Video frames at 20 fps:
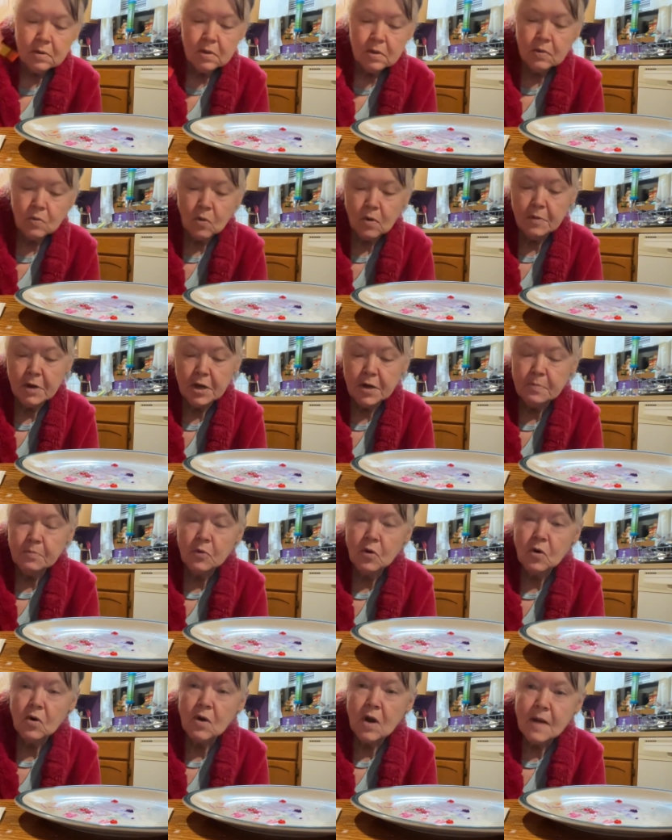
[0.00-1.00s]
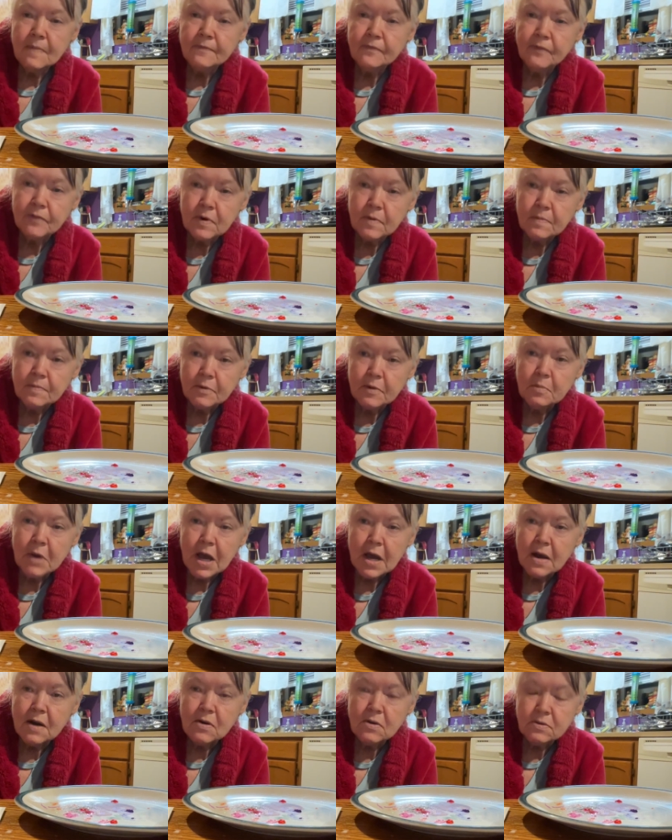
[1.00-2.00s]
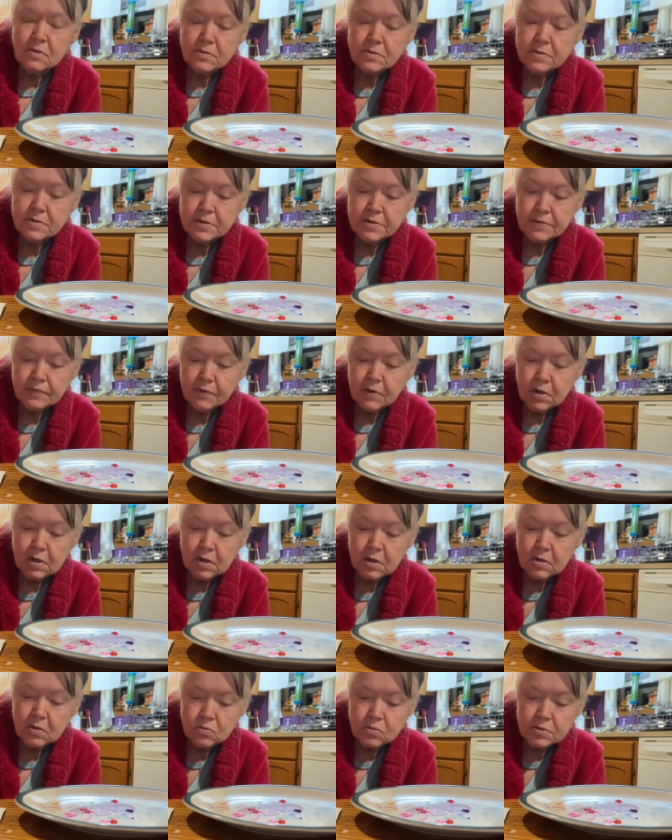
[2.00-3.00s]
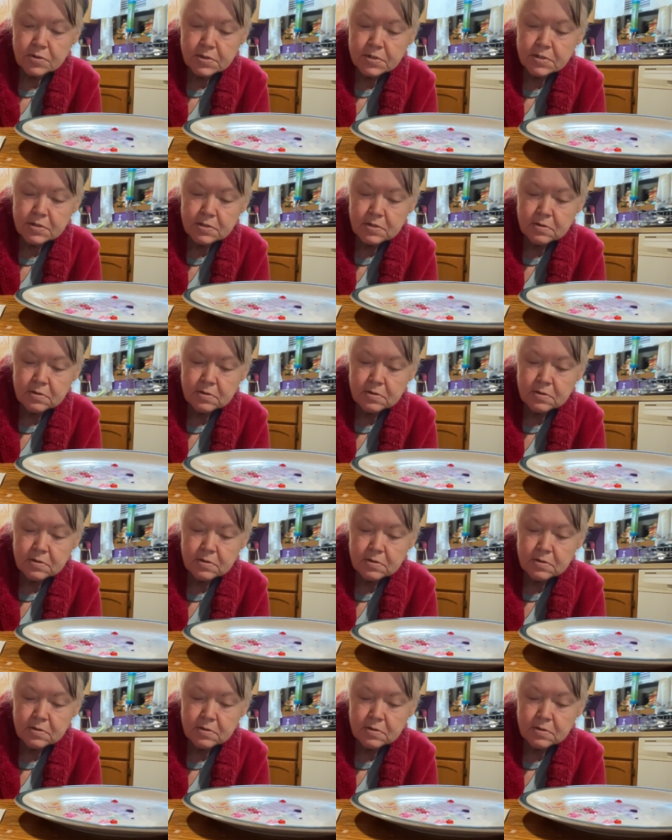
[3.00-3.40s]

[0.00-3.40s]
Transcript: Remember, I'm from the mountains, folks.